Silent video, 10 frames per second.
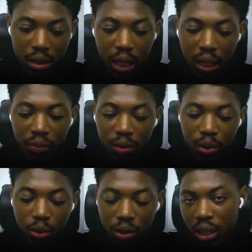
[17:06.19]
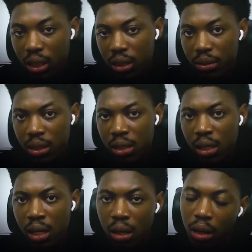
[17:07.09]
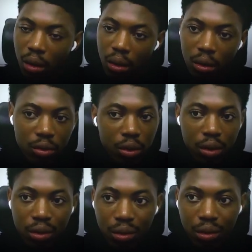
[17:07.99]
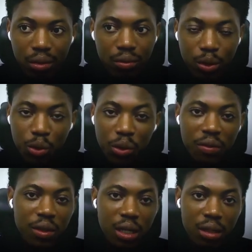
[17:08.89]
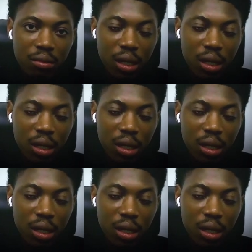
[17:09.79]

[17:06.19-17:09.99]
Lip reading: Like if you go to ChatGPT or Grok or whatsoever